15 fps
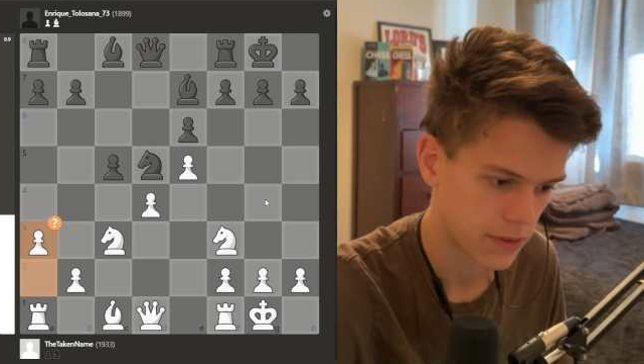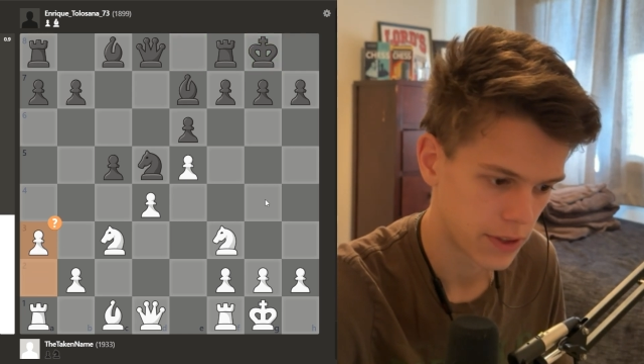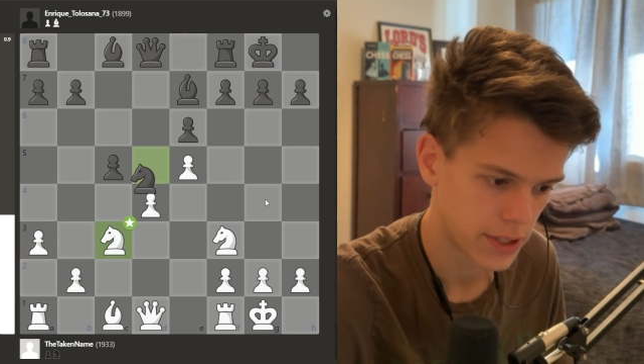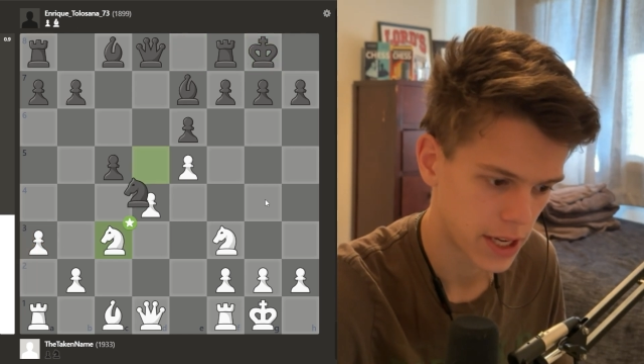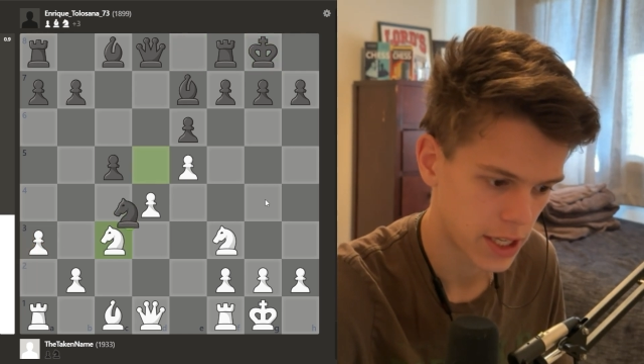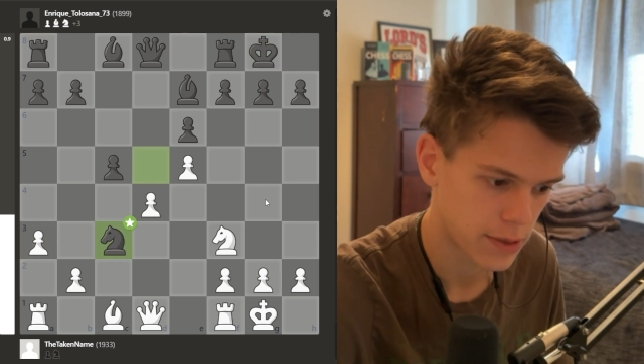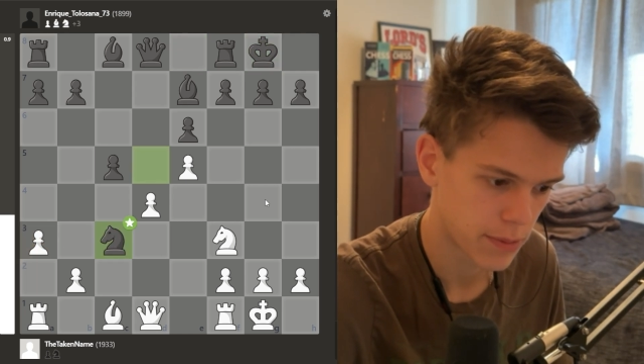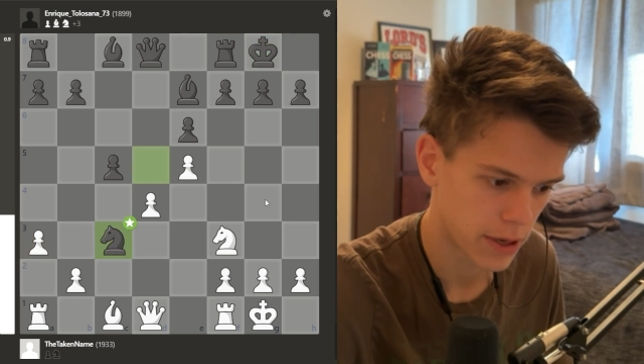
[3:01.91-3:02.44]
he
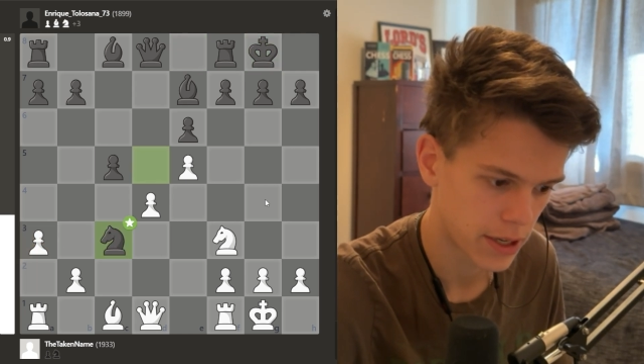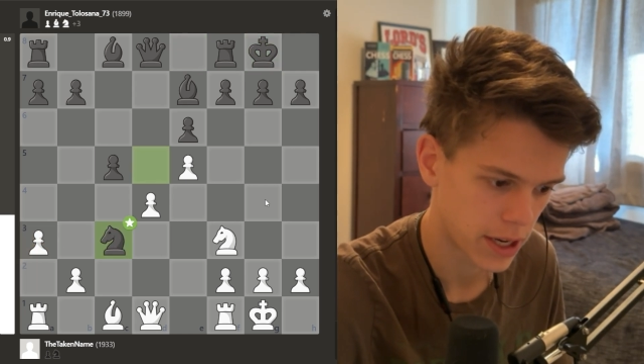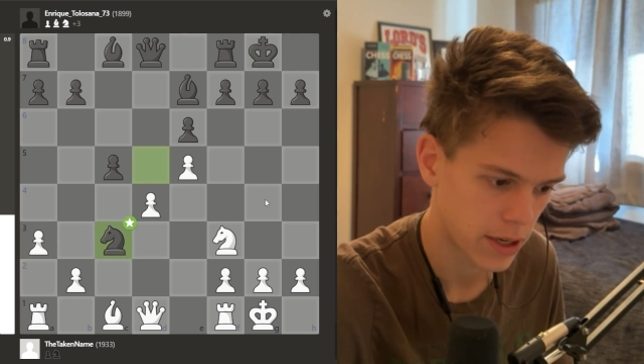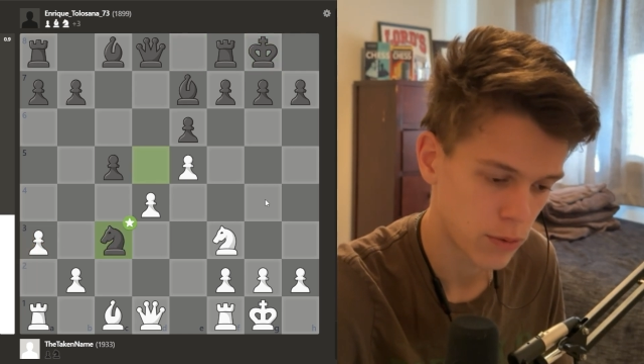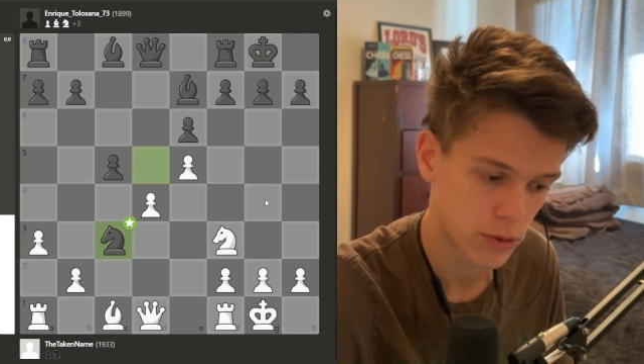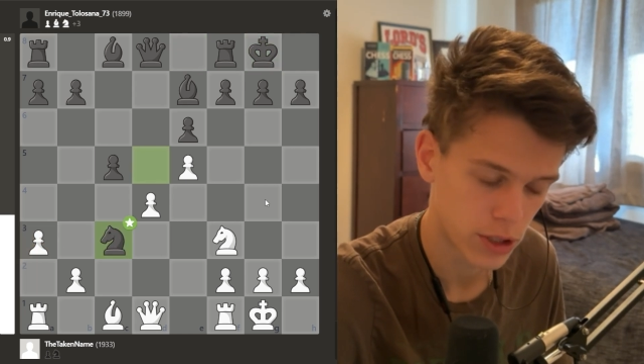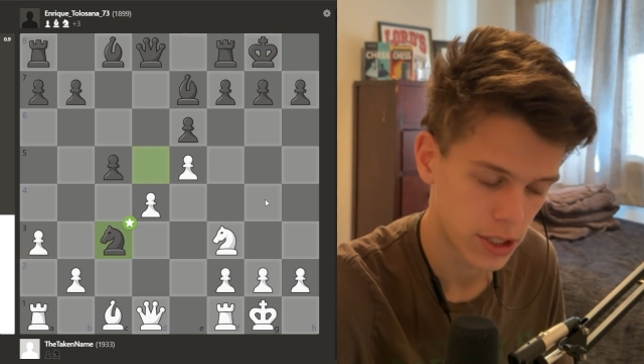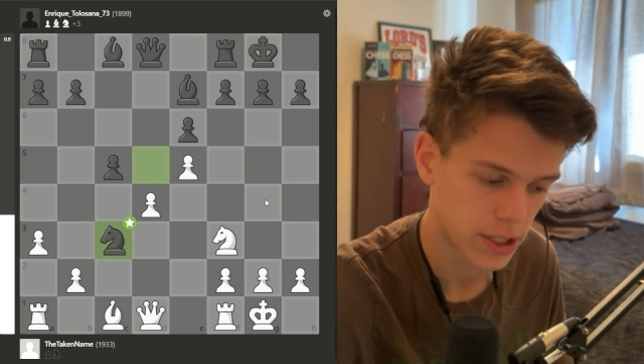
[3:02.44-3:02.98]
takes my knight,
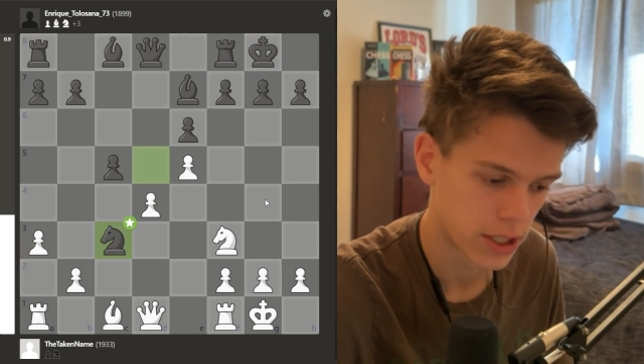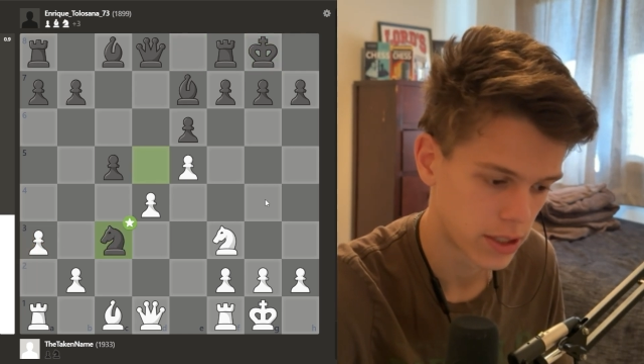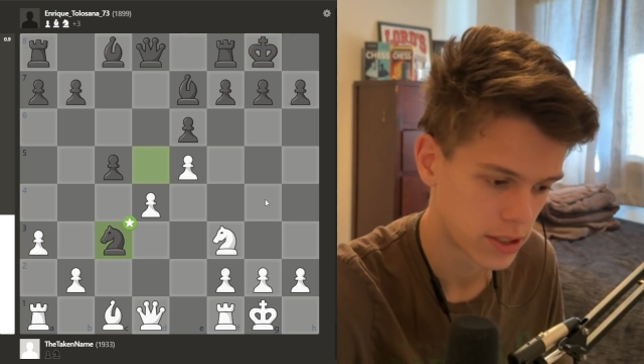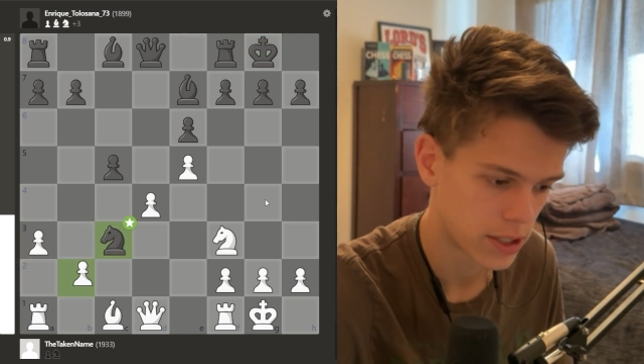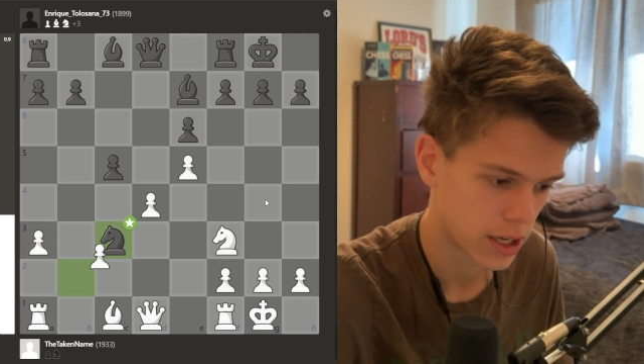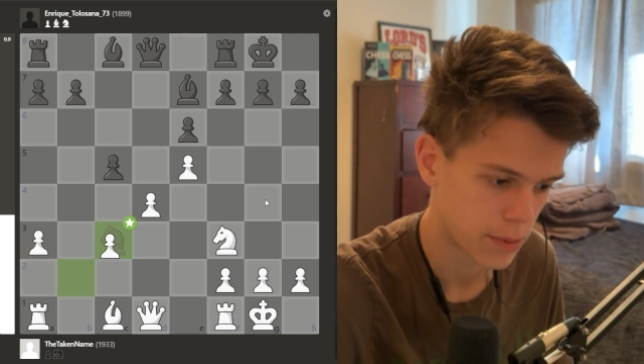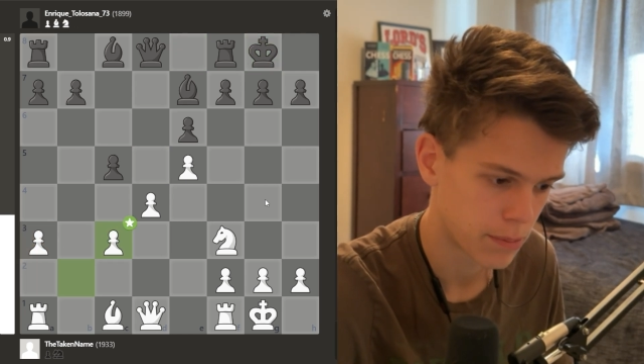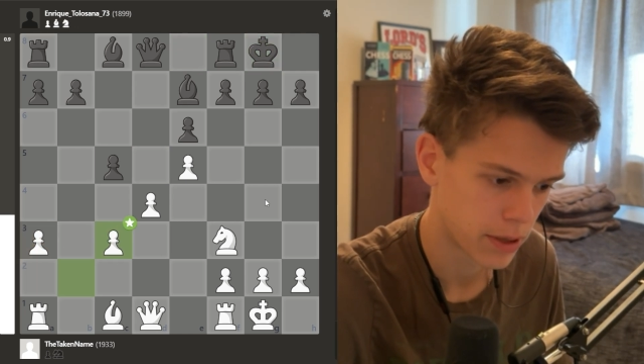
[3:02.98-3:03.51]
which he does,
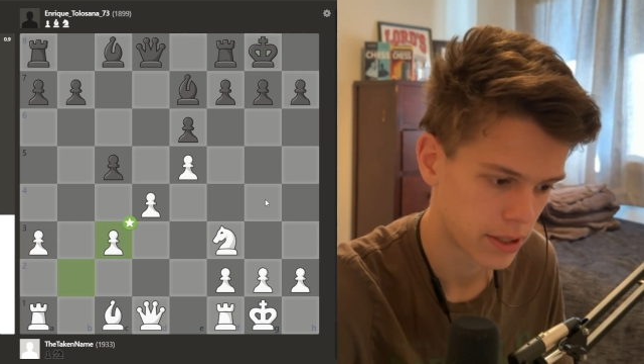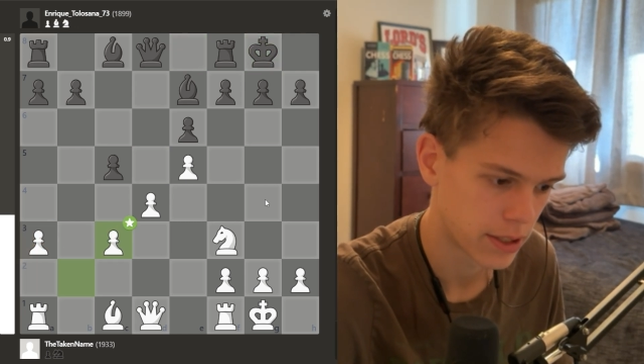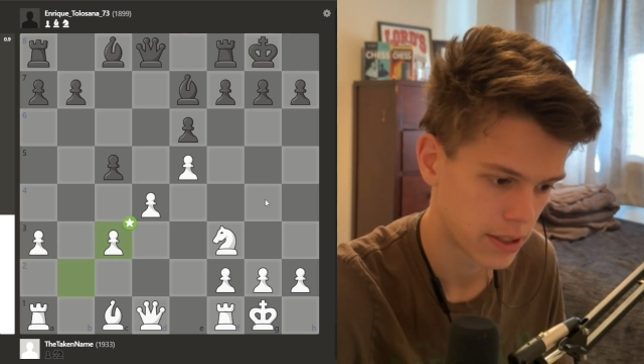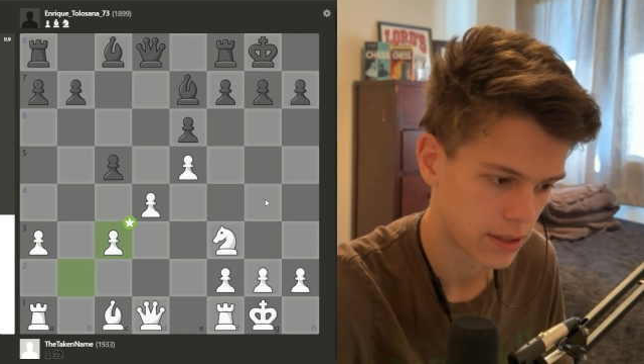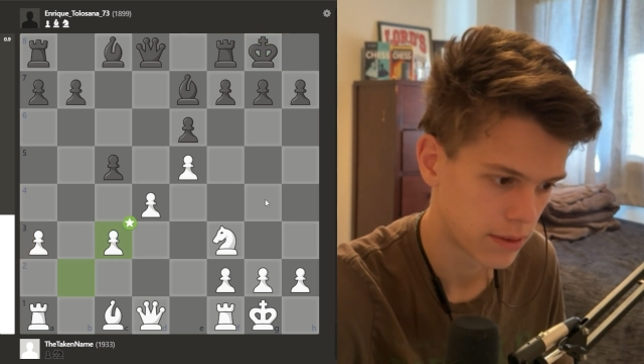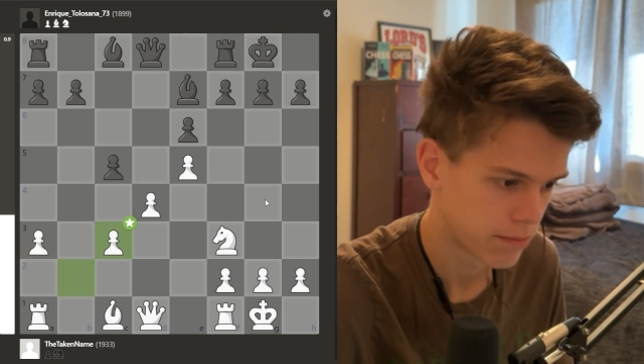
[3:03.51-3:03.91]
I played